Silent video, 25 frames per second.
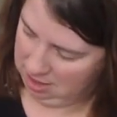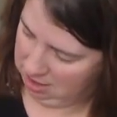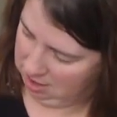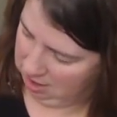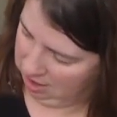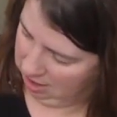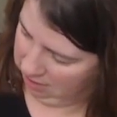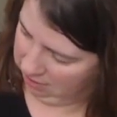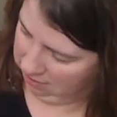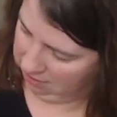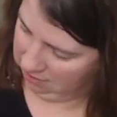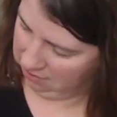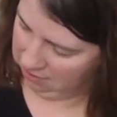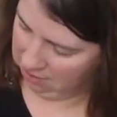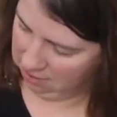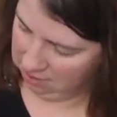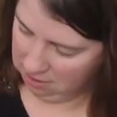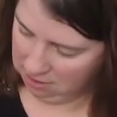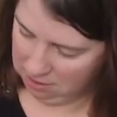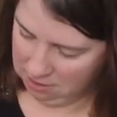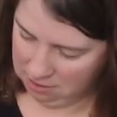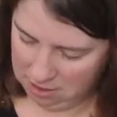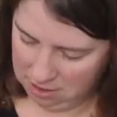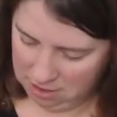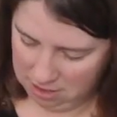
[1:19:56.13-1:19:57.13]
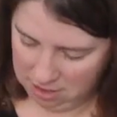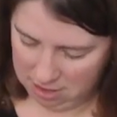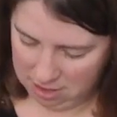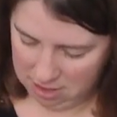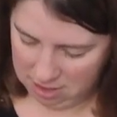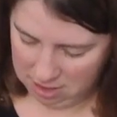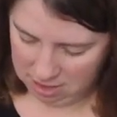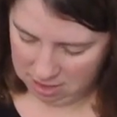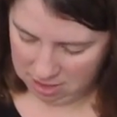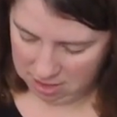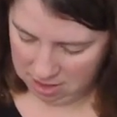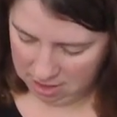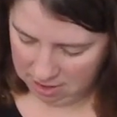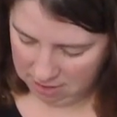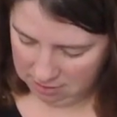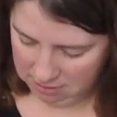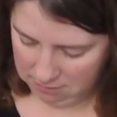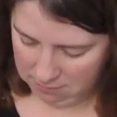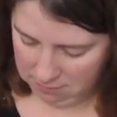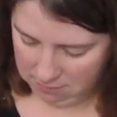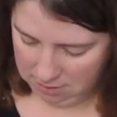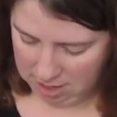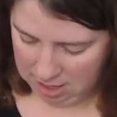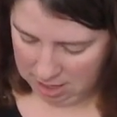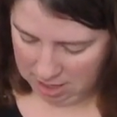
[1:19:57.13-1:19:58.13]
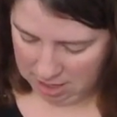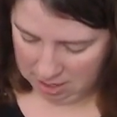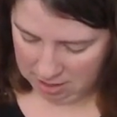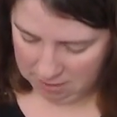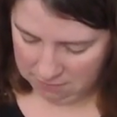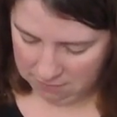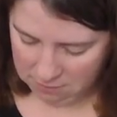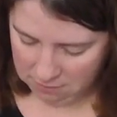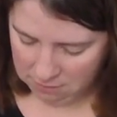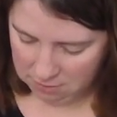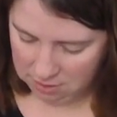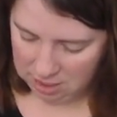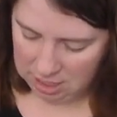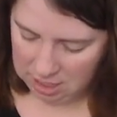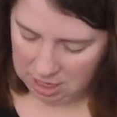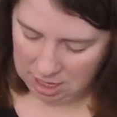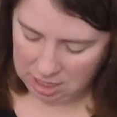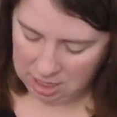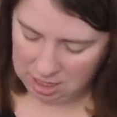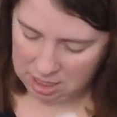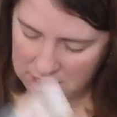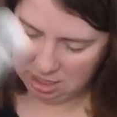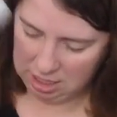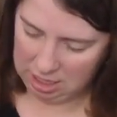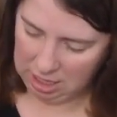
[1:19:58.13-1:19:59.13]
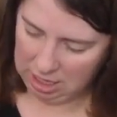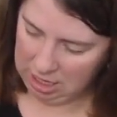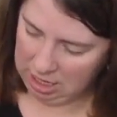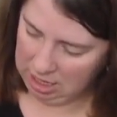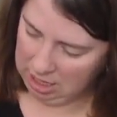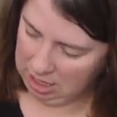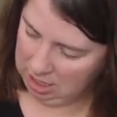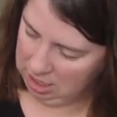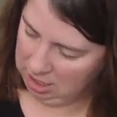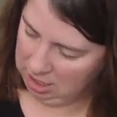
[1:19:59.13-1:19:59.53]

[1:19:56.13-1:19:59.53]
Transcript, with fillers: so I'll go this way. If only I could, like,